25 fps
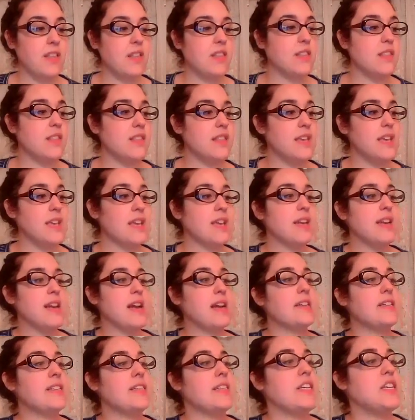The
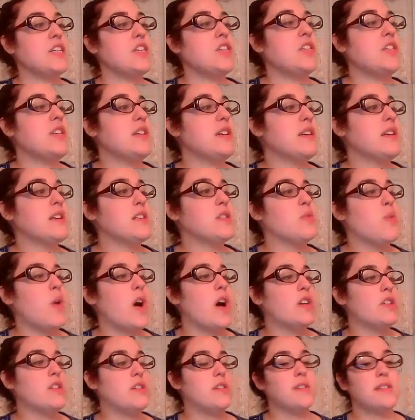next station is
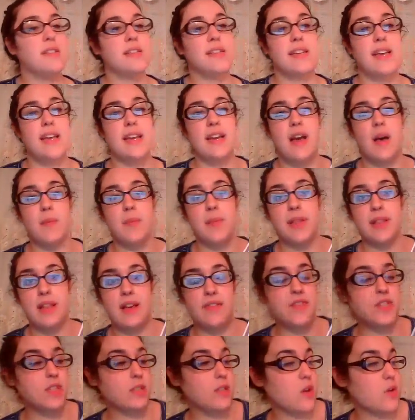Washington Cannot Be
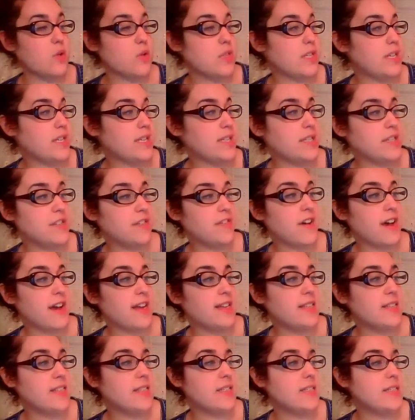Left Alone to His
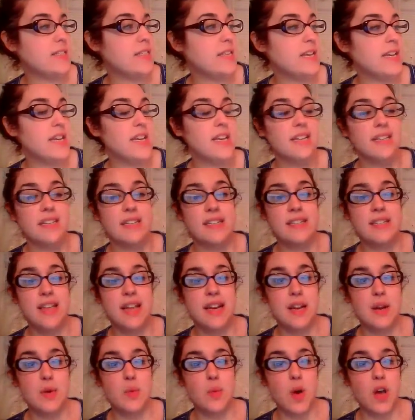Devices, Descend
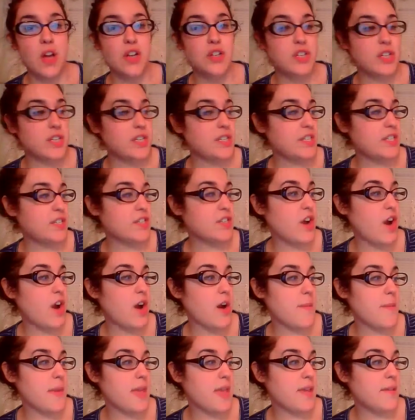in Washington's
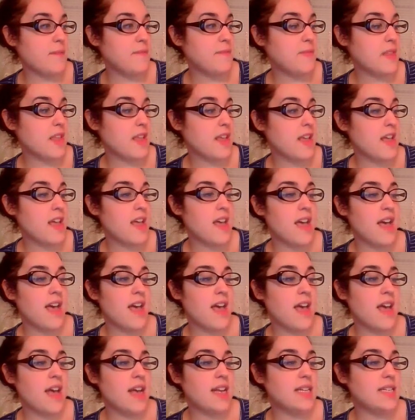Army,
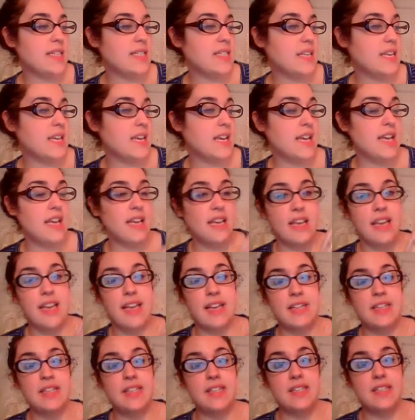and
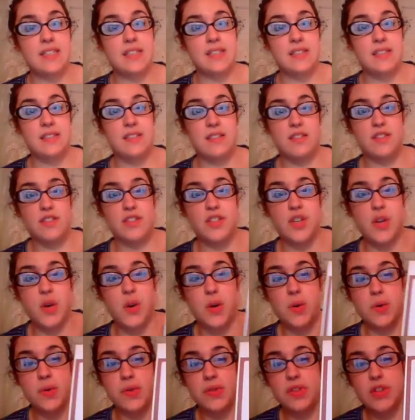it
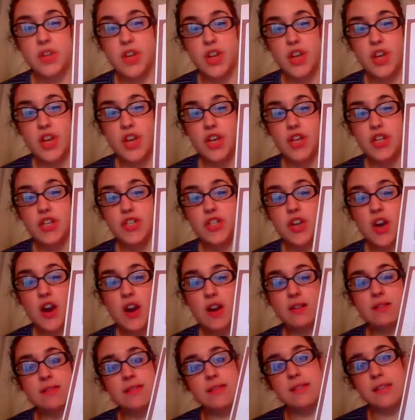shows
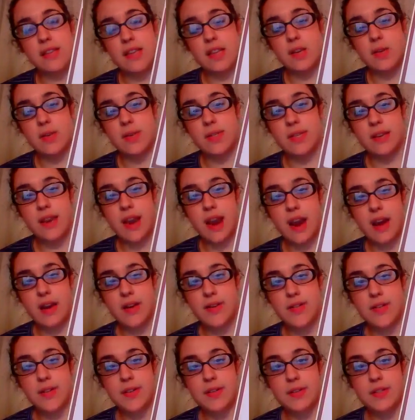Charles Lee, who's a
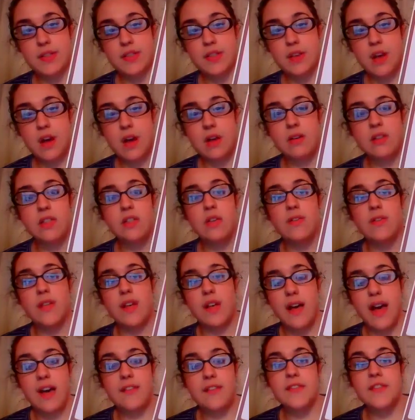character in the song, so they'll
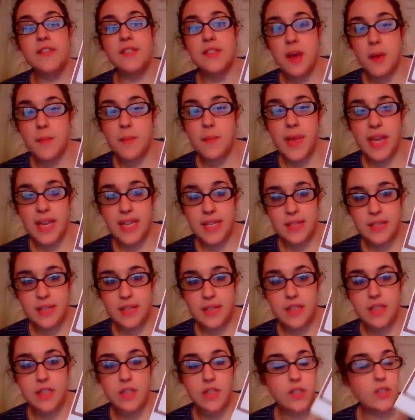have some
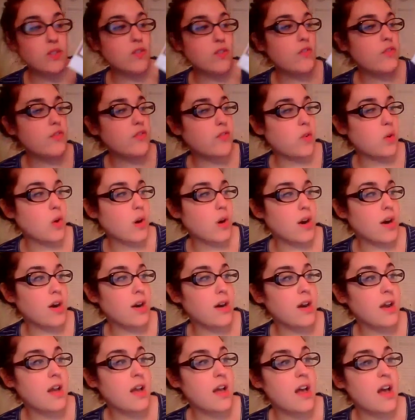basis
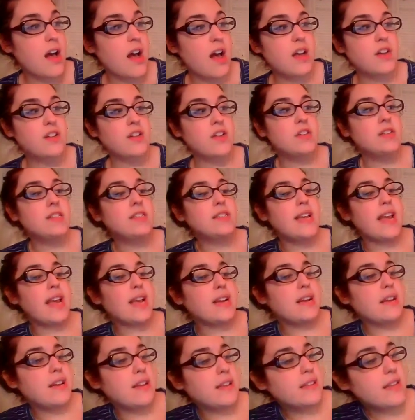for
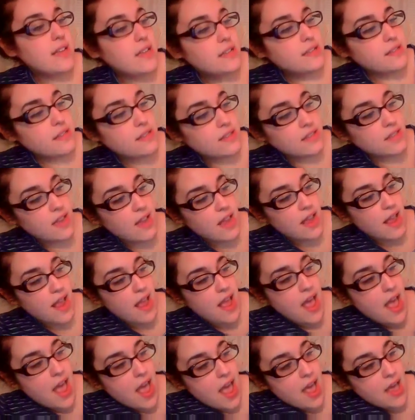understanding this,
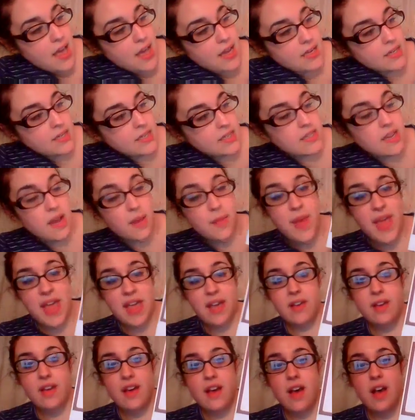and
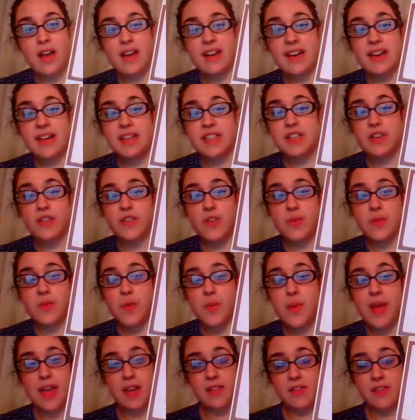an excerpt from the
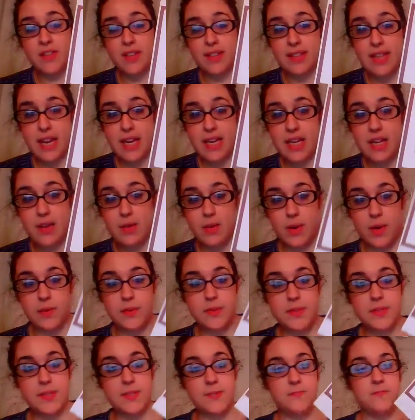pamphlet that he
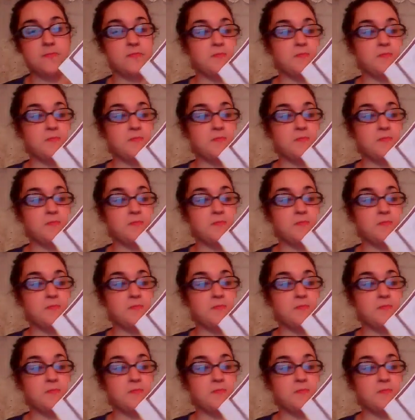wrote.